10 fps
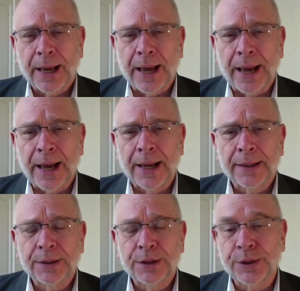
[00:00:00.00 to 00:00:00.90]

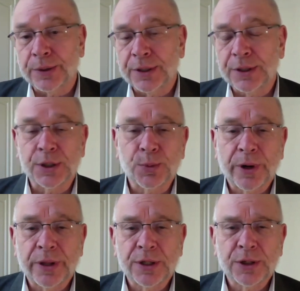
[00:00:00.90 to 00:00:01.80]
And so this is
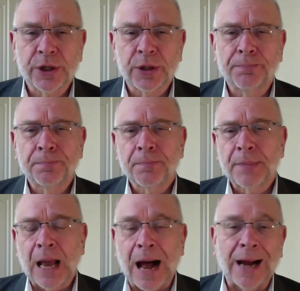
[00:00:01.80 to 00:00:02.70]
where this term
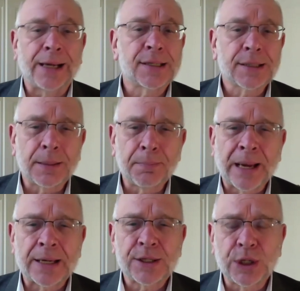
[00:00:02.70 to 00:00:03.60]
highest and
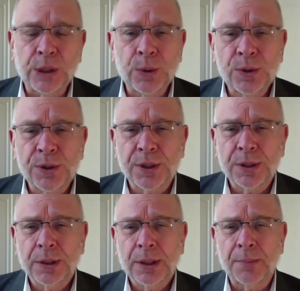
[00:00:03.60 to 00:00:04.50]
best
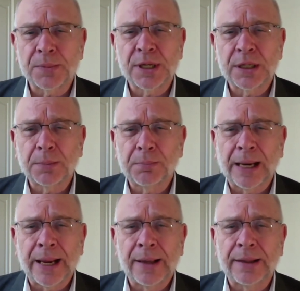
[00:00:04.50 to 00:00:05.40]
use comes into
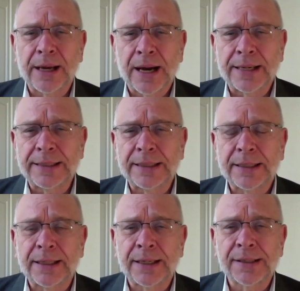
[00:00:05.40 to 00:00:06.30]
play. The
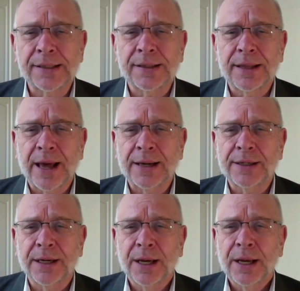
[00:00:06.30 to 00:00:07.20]
idea is
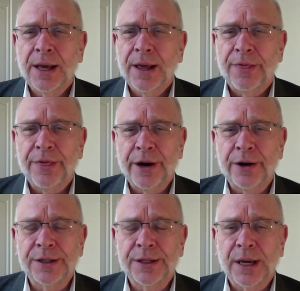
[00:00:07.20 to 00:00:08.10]
that
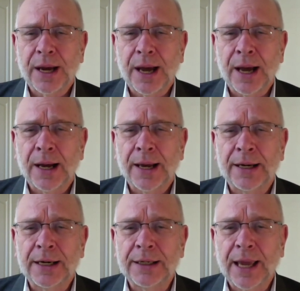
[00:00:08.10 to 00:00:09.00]
there's
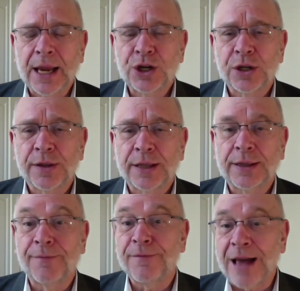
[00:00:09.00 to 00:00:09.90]
an indication that
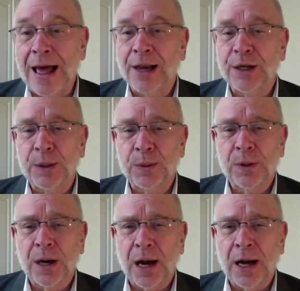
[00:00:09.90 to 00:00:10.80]
the value
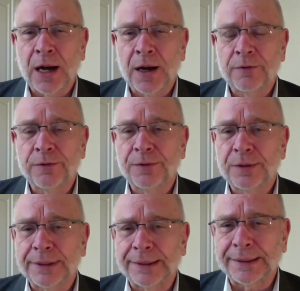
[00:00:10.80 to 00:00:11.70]
of
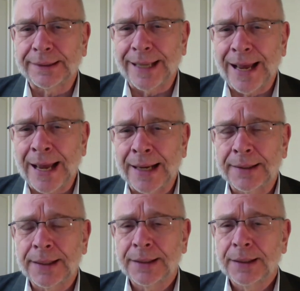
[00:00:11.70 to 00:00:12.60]
land